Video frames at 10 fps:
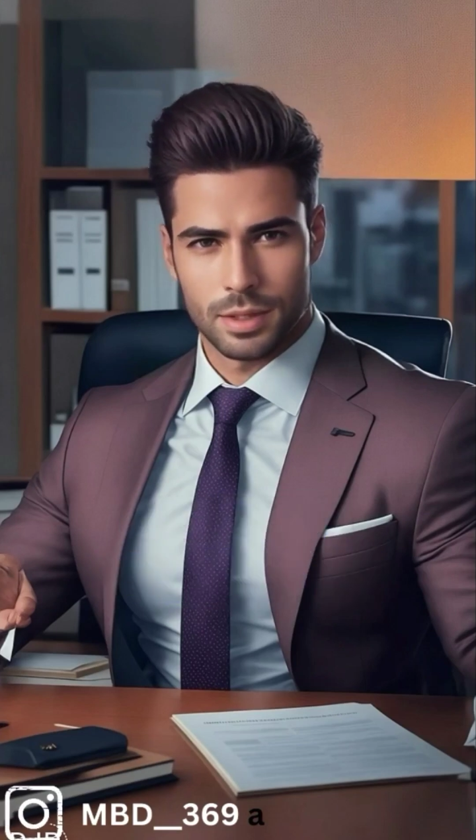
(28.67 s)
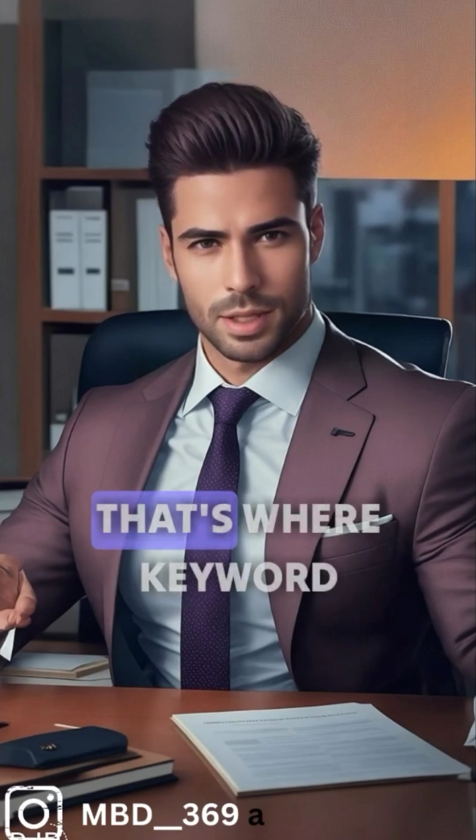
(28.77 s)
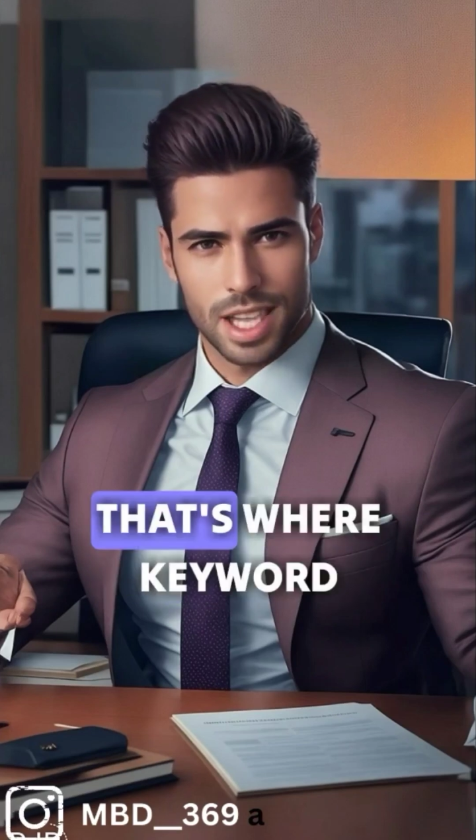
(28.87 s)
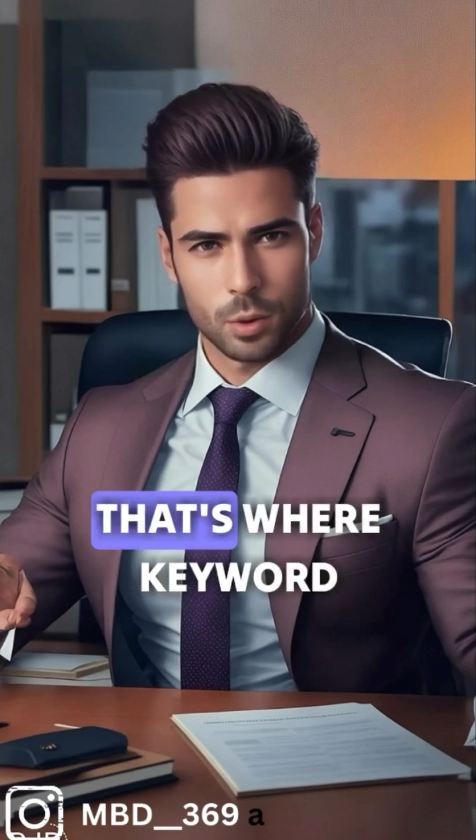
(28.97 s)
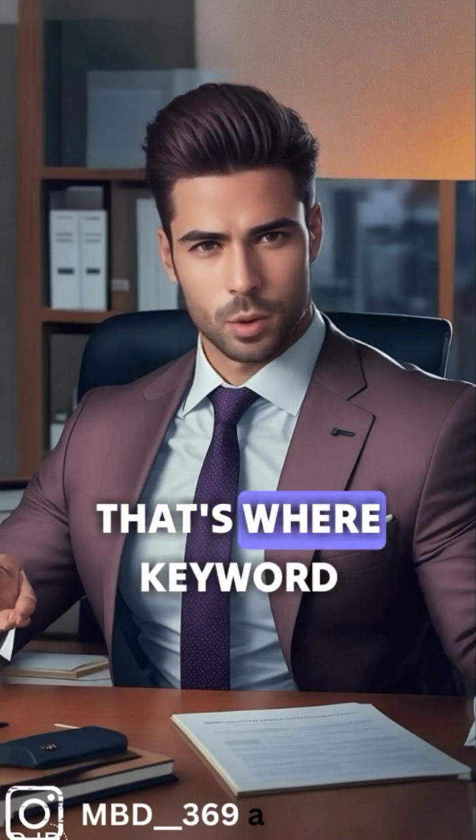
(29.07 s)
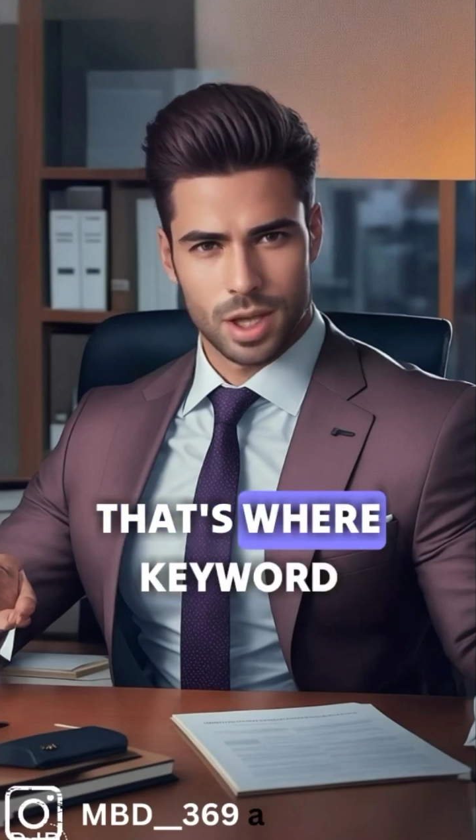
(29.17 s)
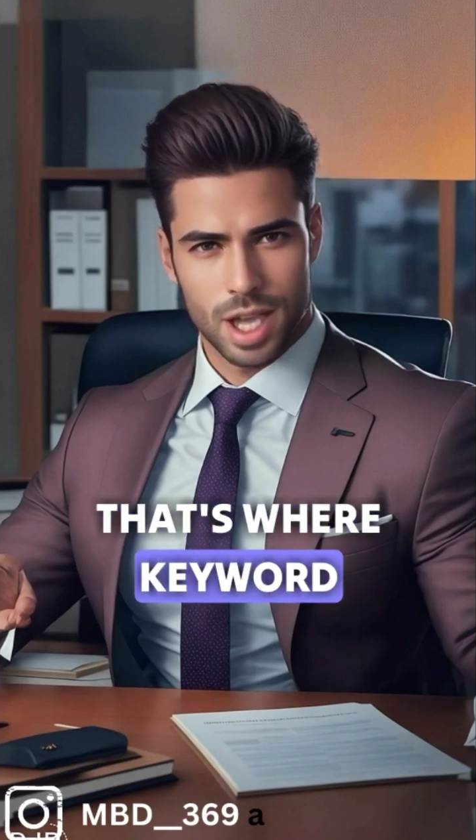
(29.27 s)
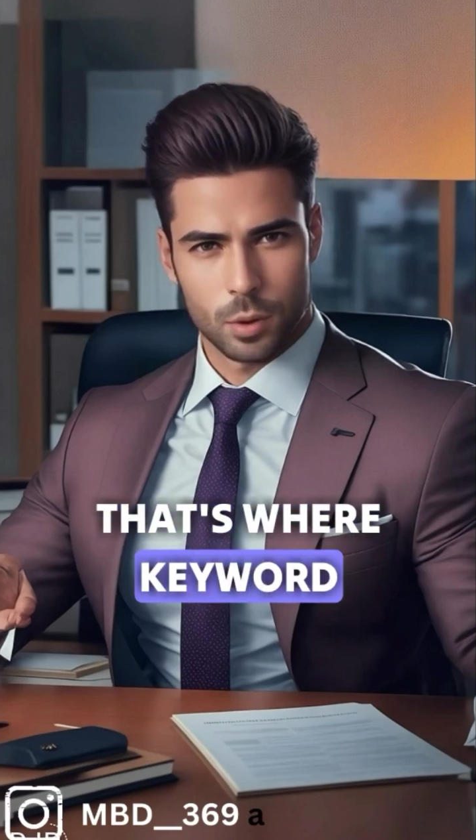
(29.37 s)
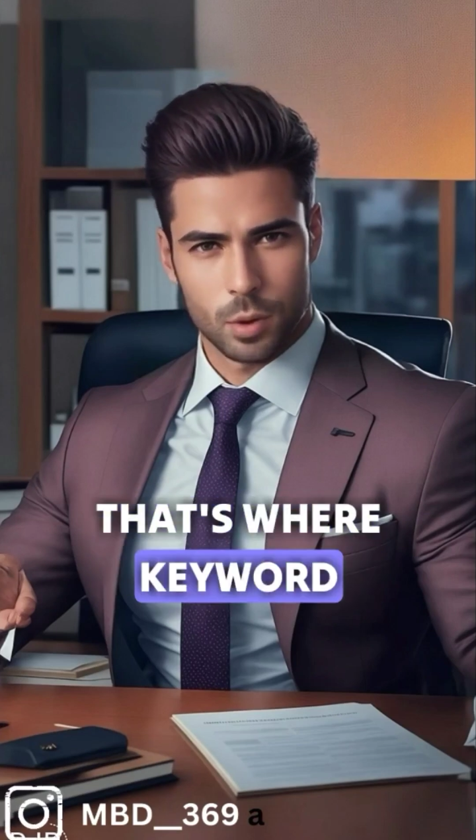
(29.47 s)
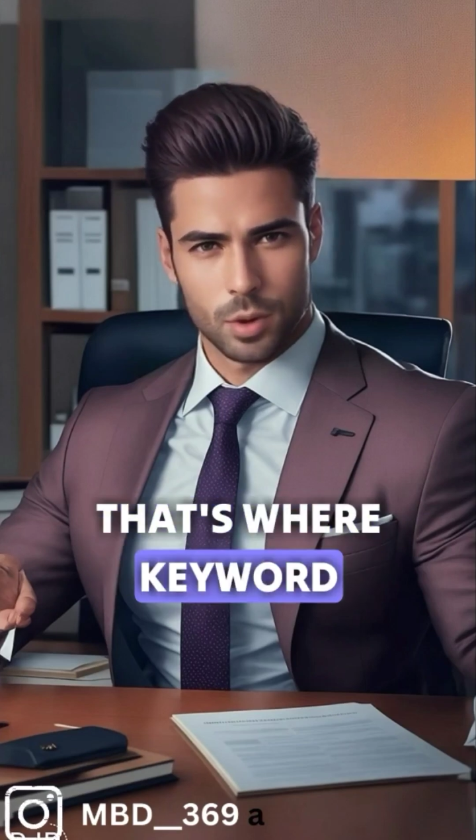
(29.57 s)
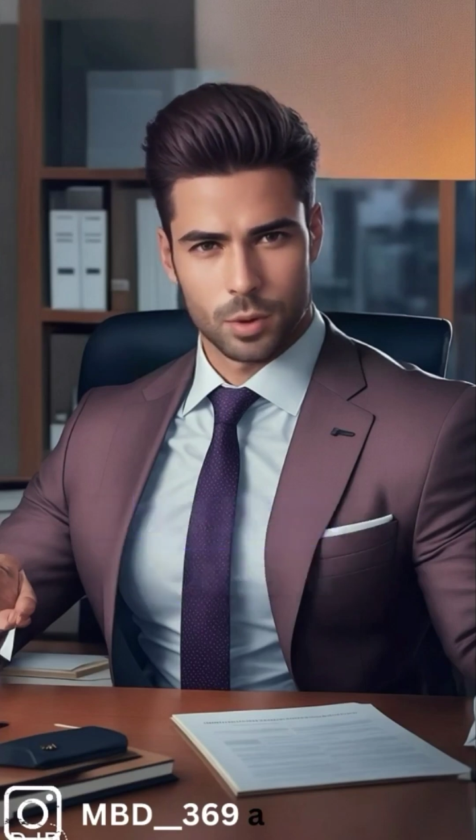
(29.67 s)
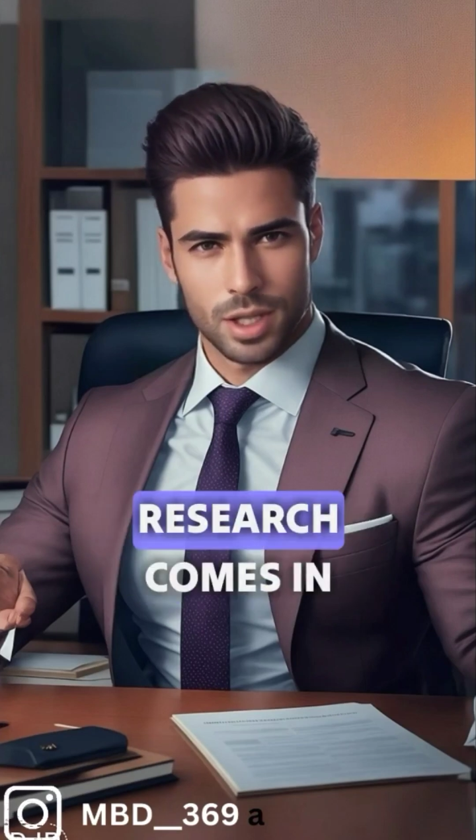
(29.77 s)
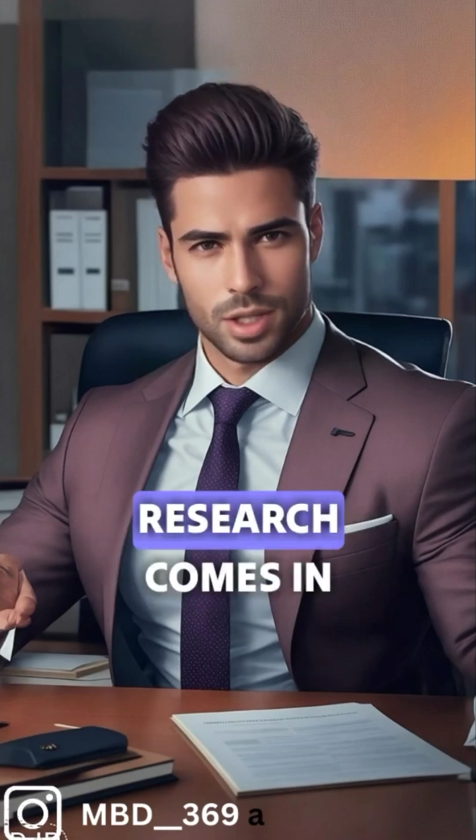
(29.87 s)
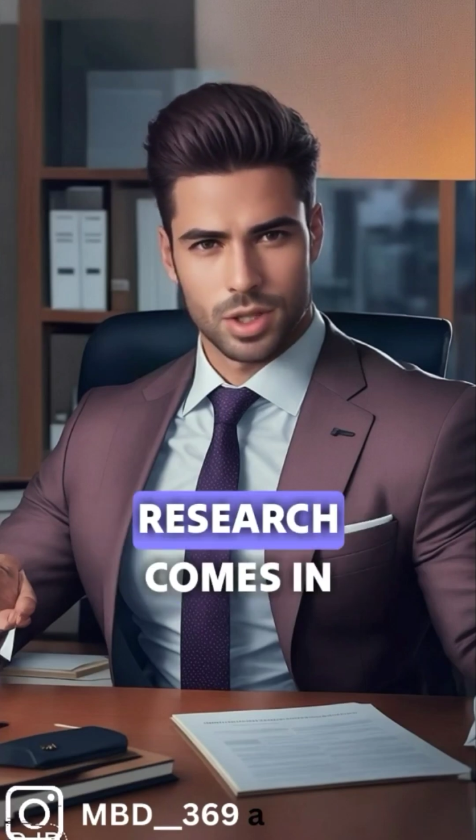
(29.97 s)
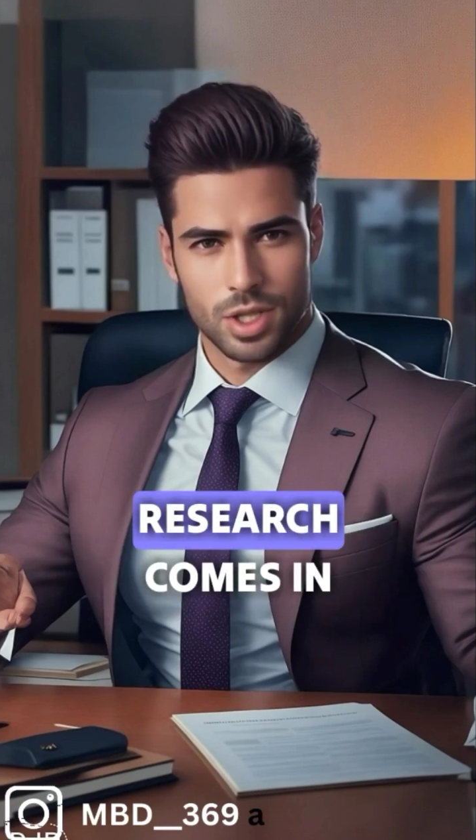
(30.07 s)
That's where keyword
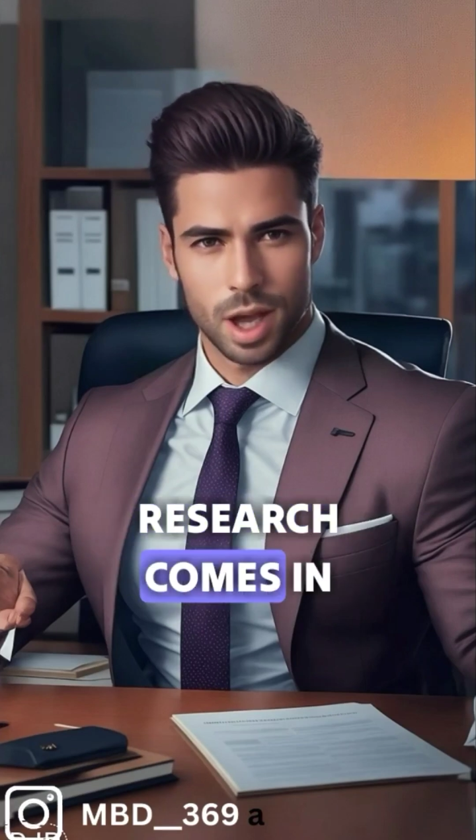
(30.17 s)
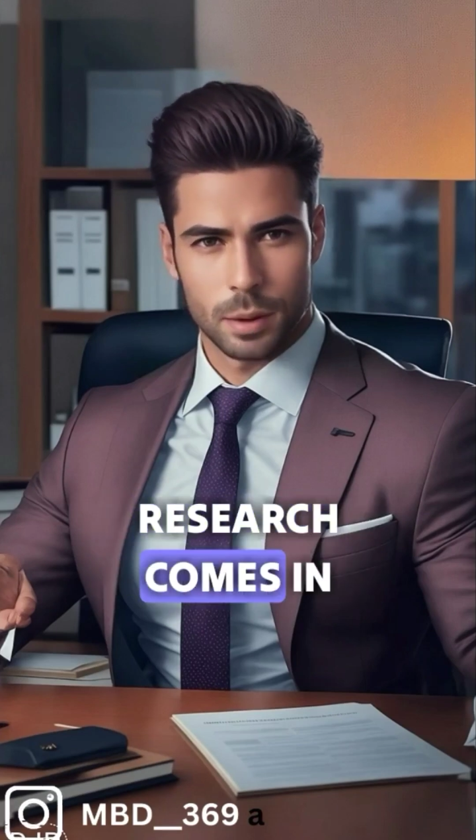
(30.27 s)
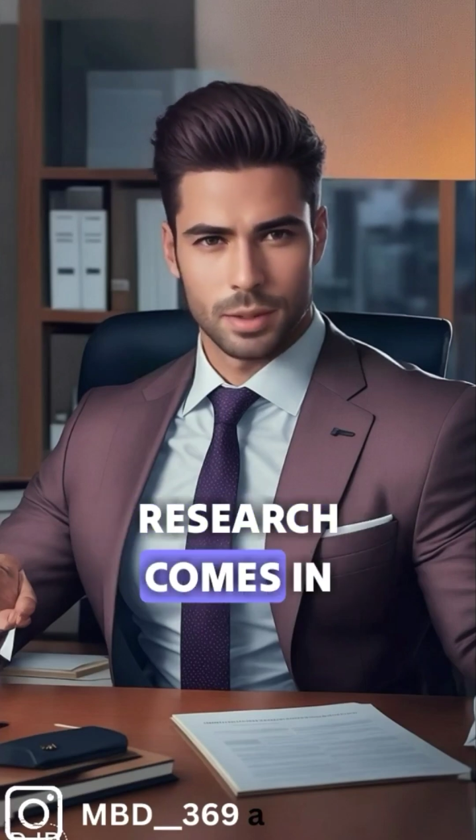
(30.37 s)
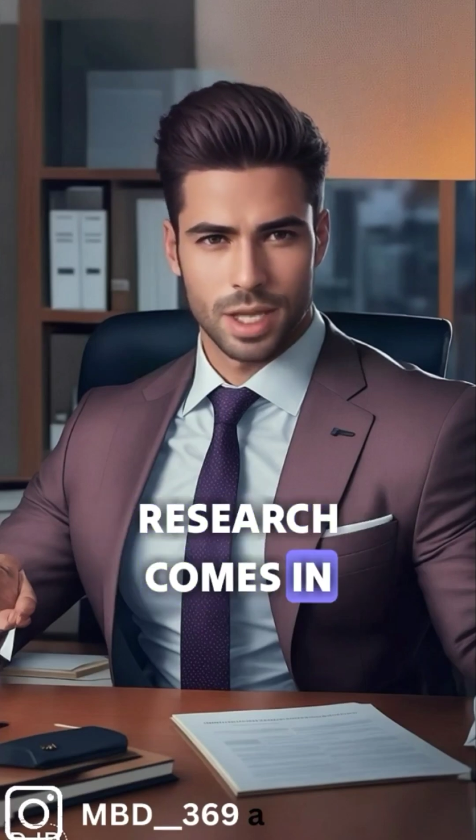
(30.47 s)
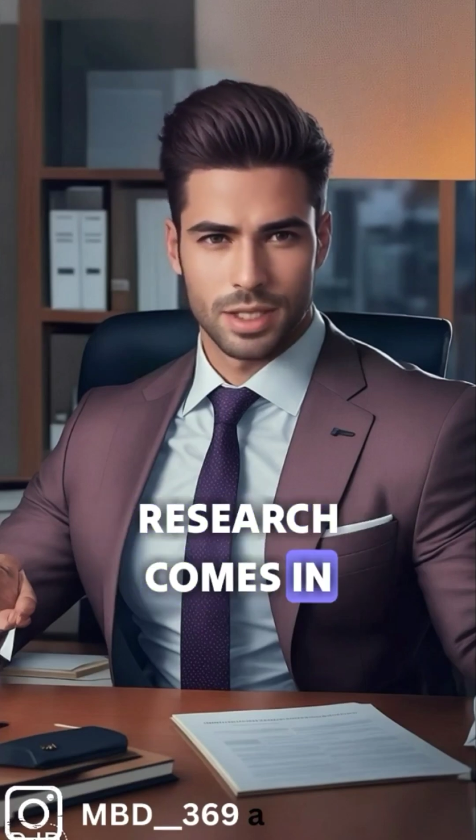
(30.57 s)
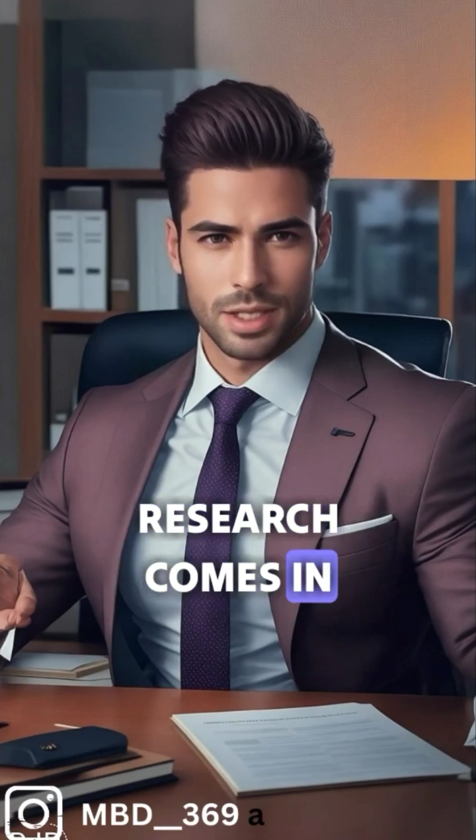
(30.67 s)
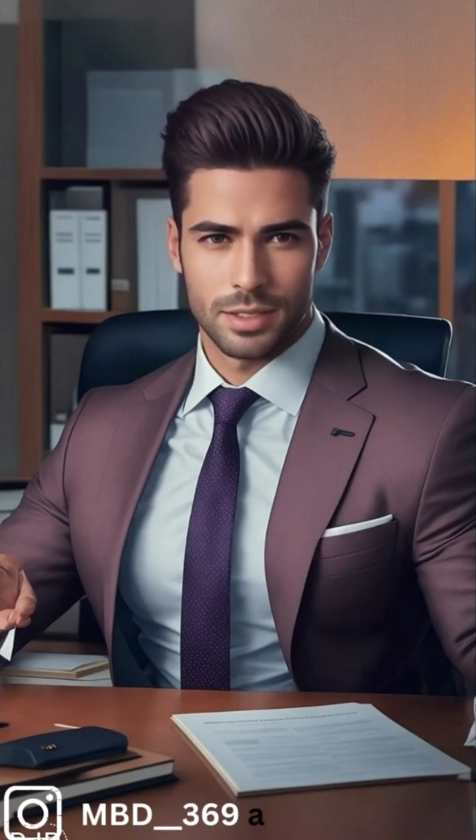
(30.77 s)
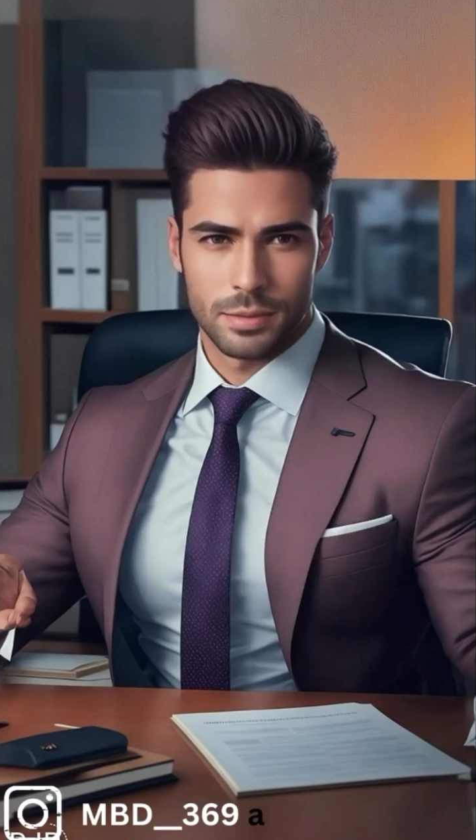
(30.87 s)
research comes in.